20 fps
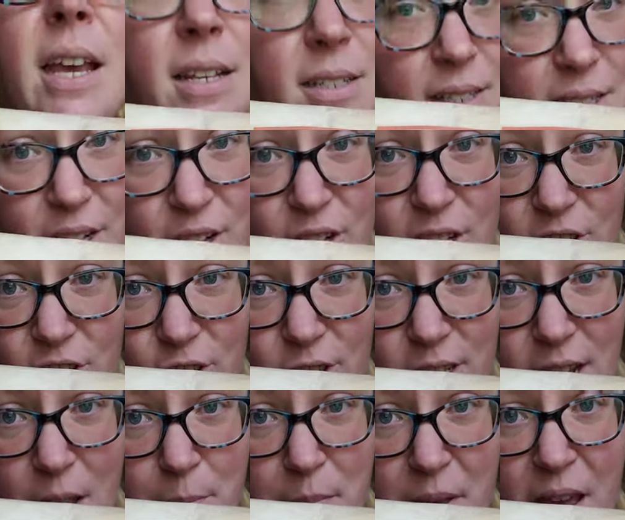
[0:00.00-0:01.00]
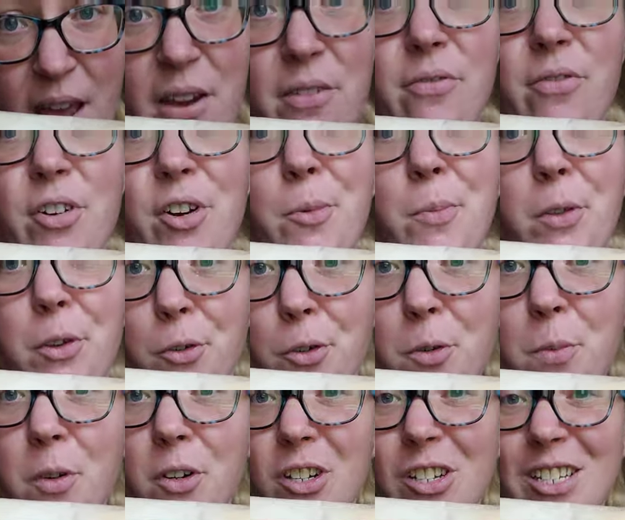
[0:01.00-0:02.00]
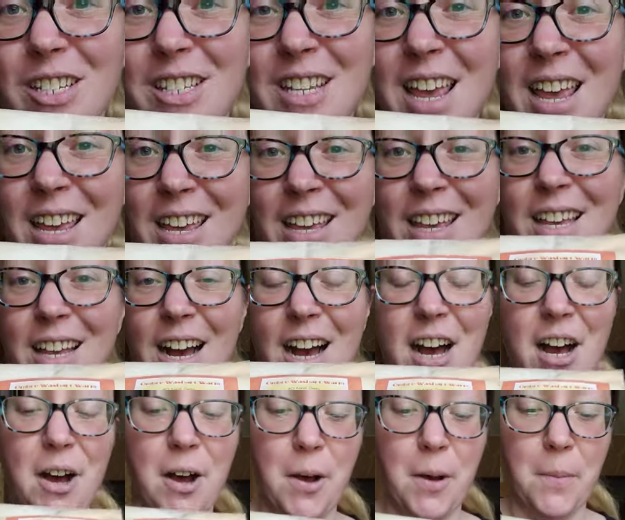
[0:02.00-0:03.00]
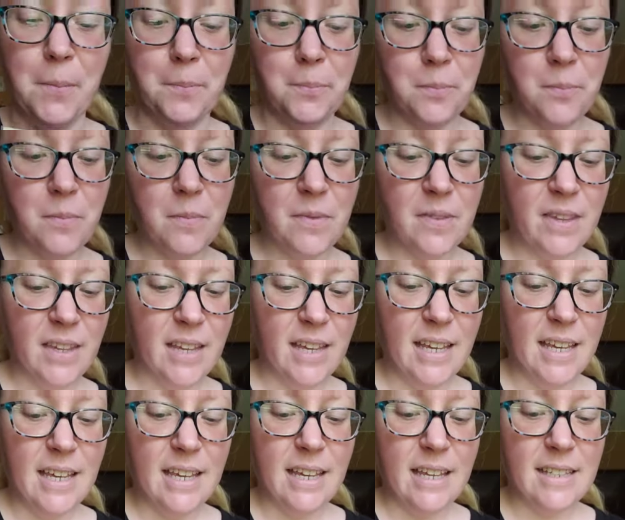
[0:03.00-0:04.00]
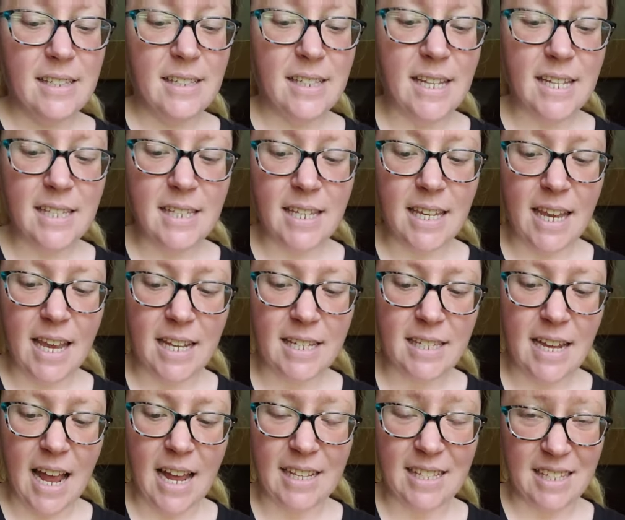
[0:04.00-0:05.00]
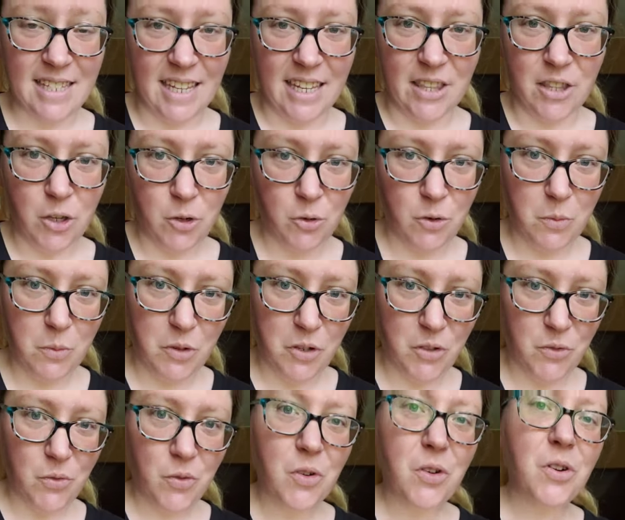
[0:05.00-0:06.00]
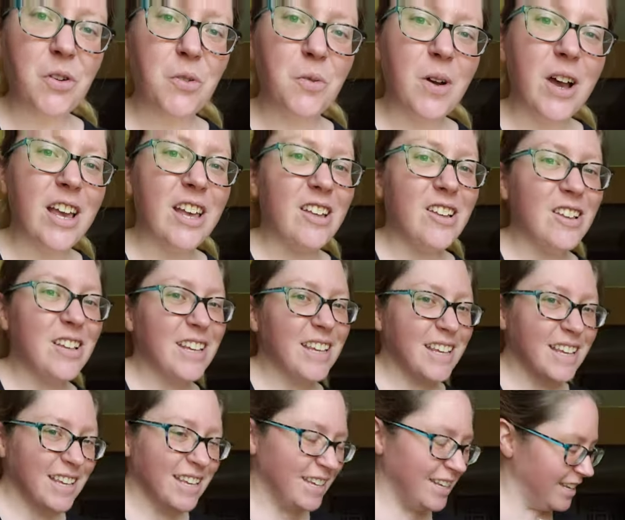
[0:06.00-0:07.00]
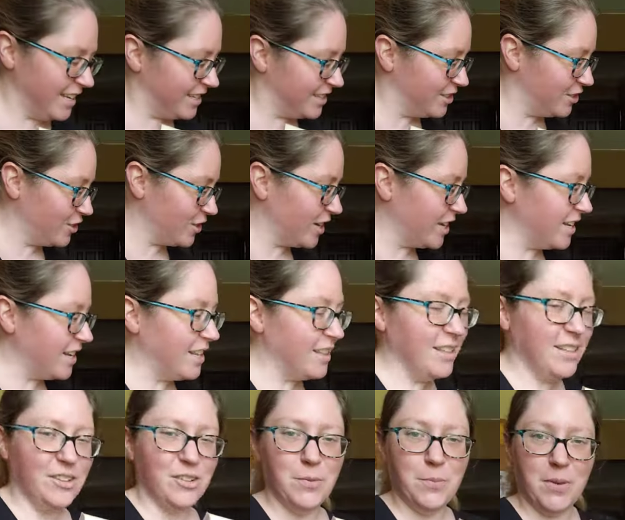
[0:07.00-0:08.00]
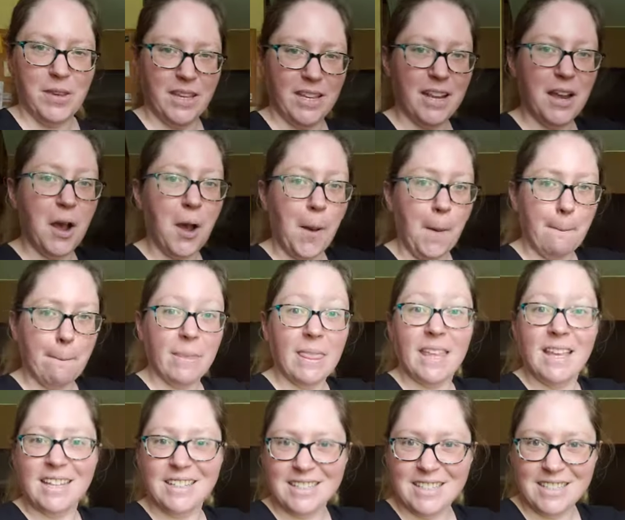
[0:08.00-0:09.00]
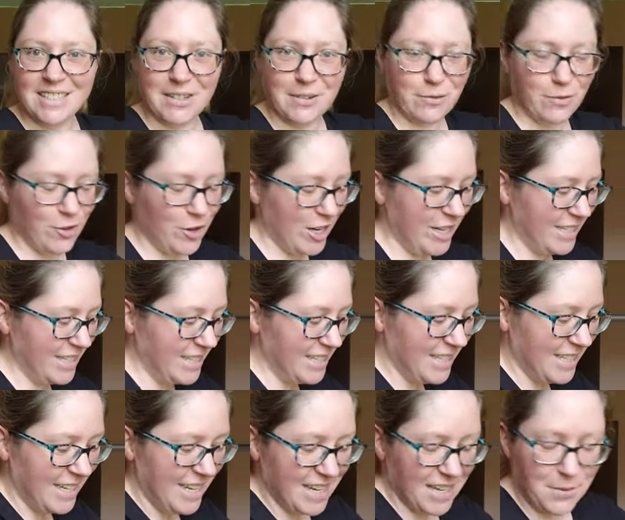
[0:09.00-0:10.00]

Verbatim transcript: Sirius just got back from the groomers. Um, since he has not seen the groomers for a while, he is looking a little bit um, different.